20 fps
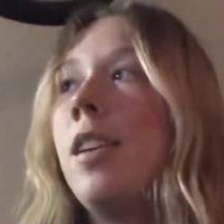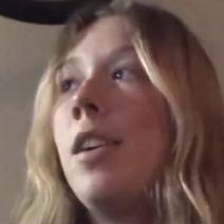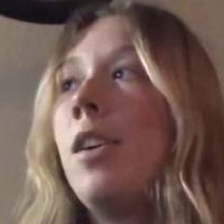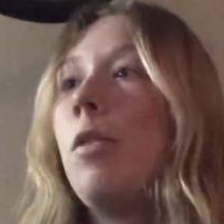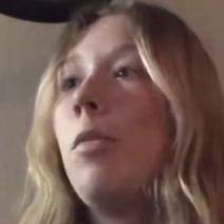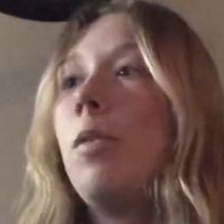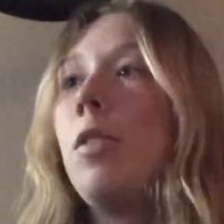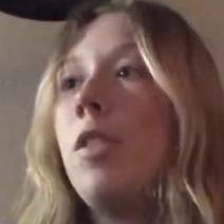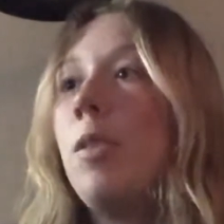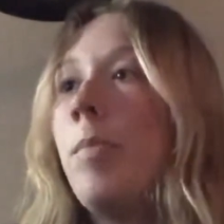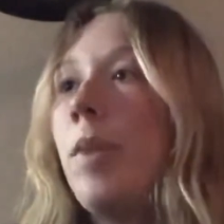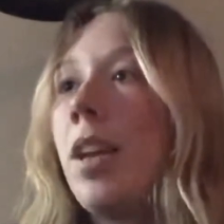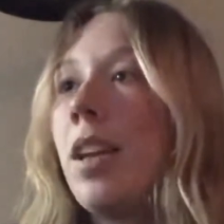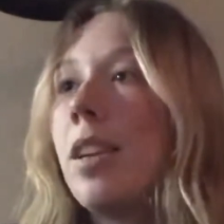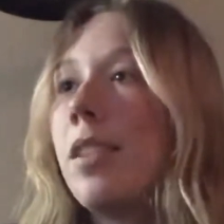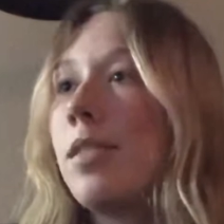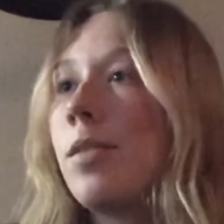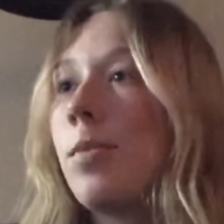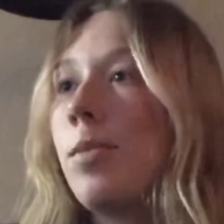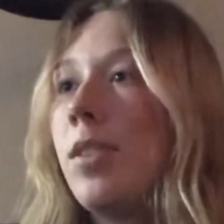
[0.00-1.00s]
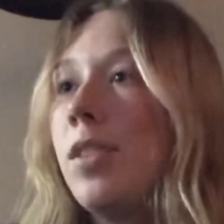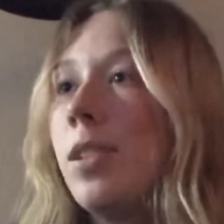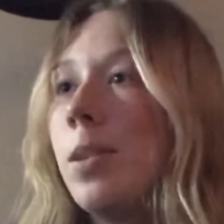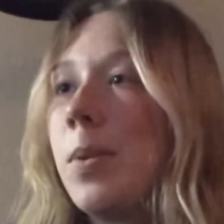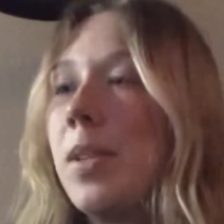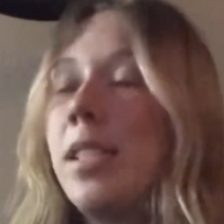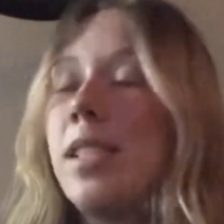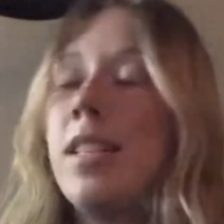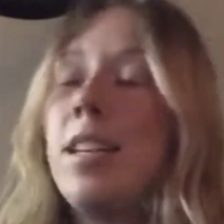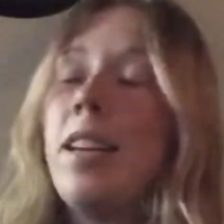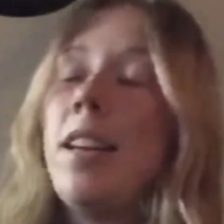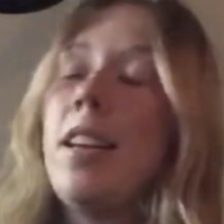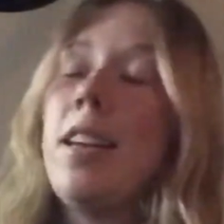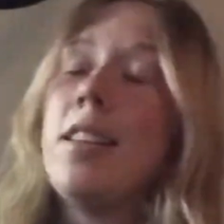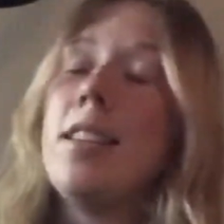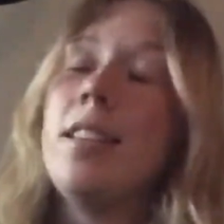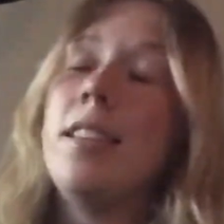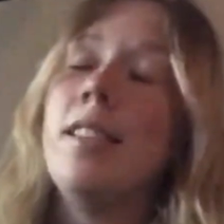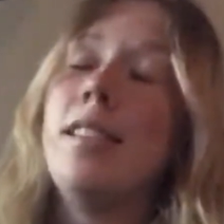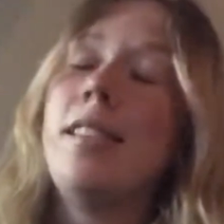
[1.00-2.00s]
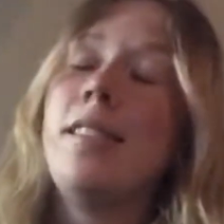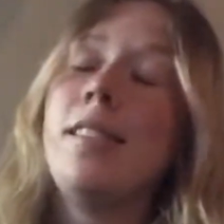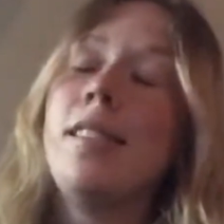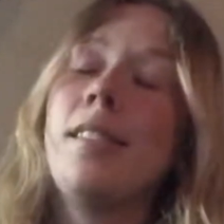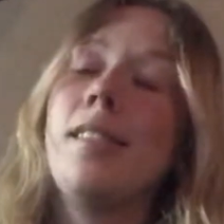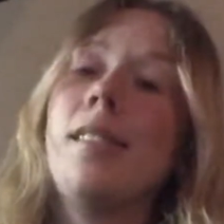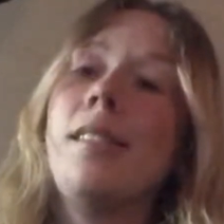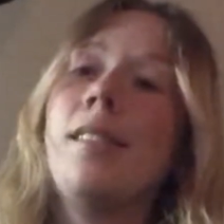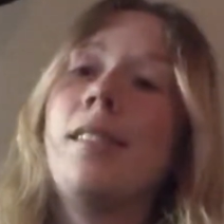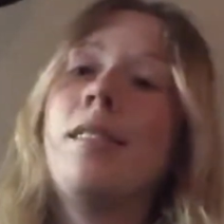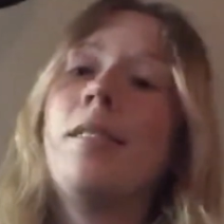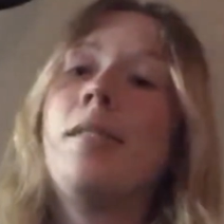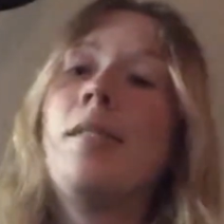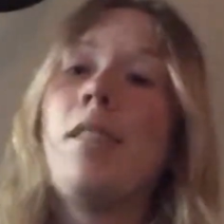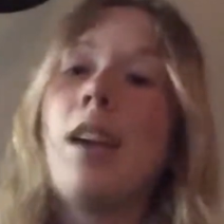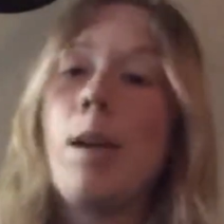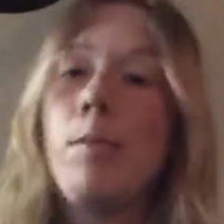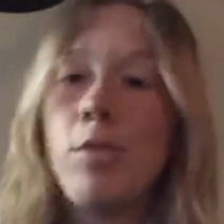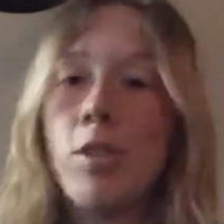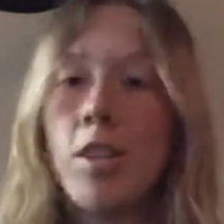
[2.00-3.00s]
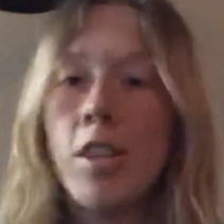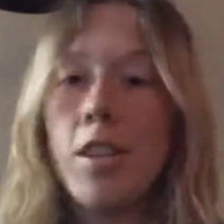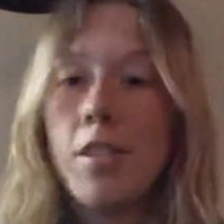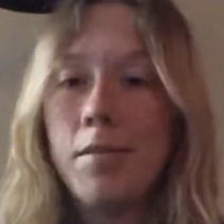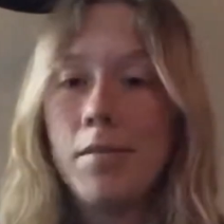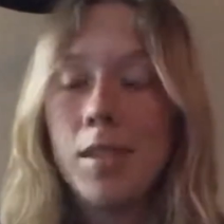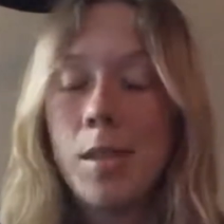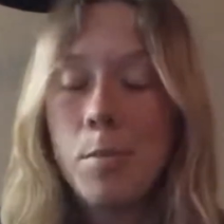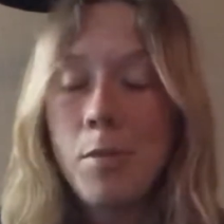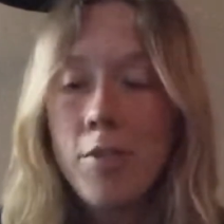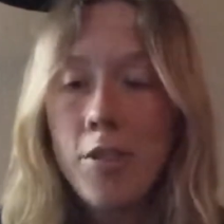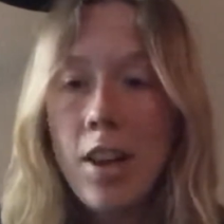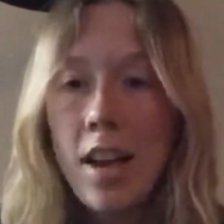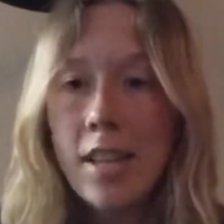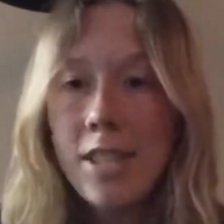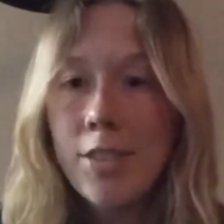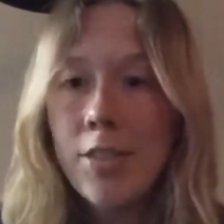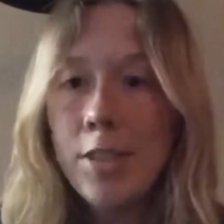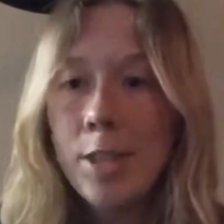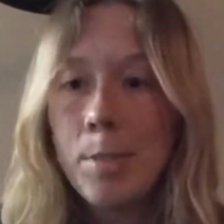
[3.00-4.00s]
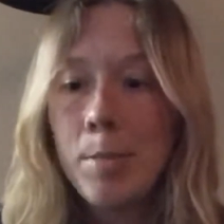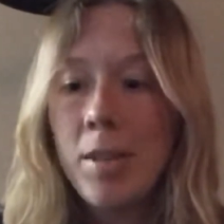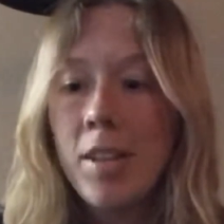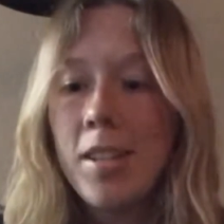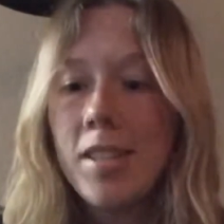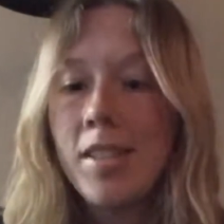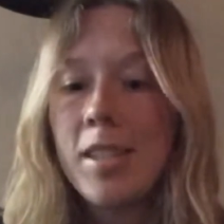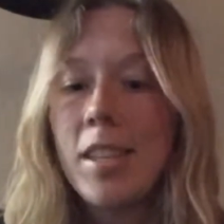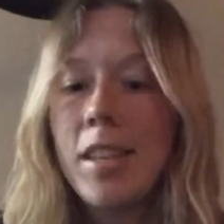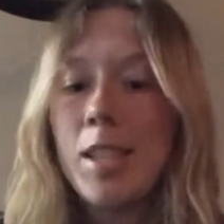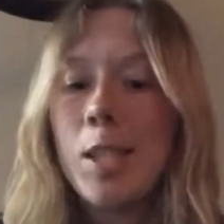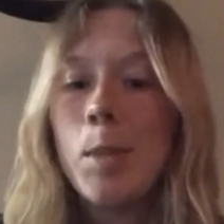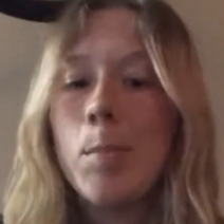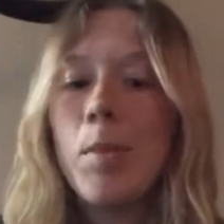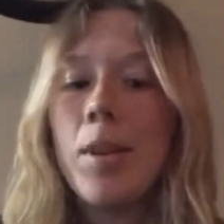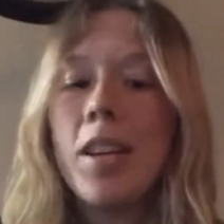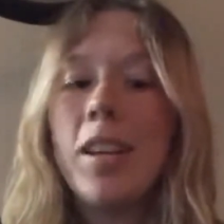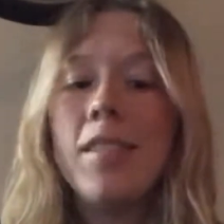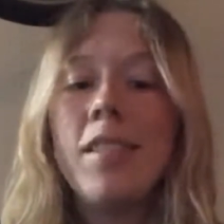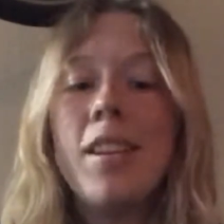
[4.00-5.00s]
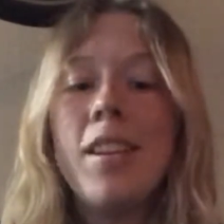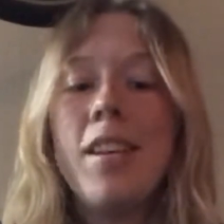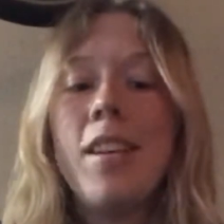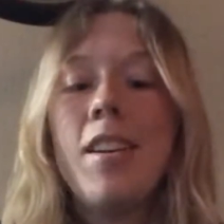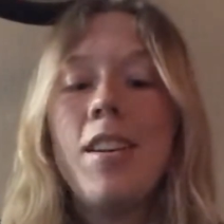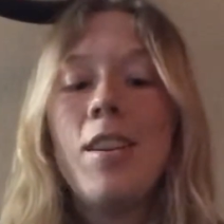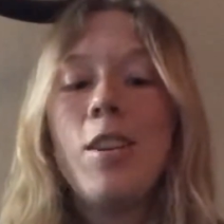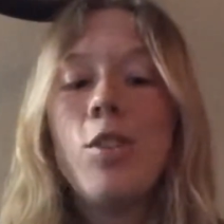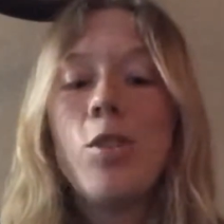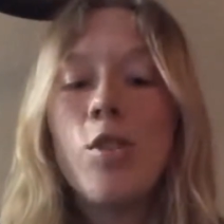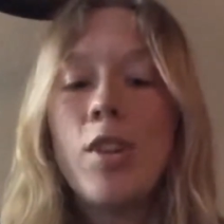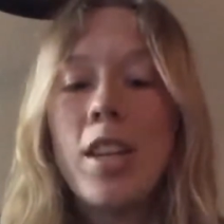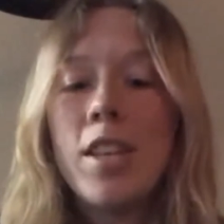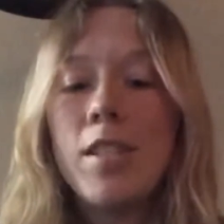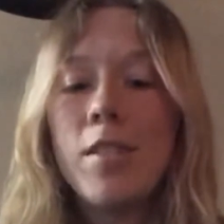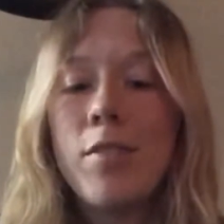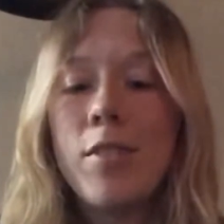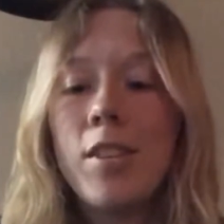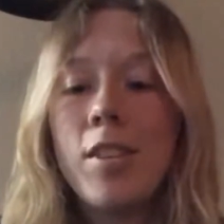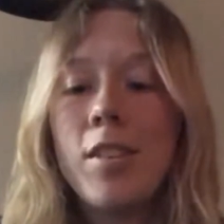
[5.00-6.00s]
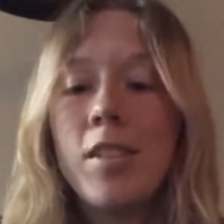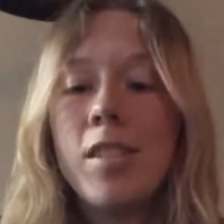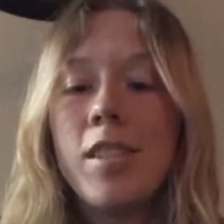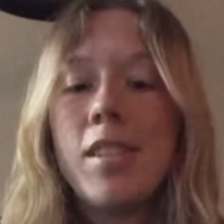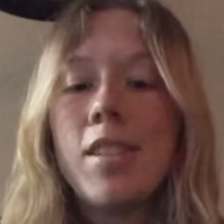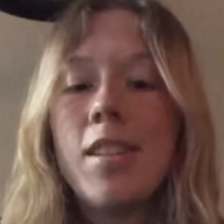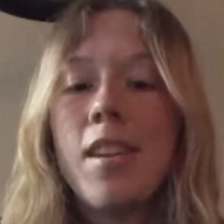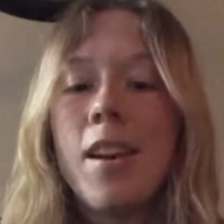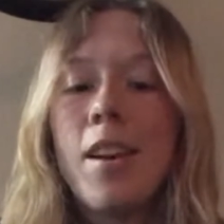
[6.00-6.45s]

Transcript: One of the biggest ones we see is, I'm sure some of you guys have experienced this, but transfers.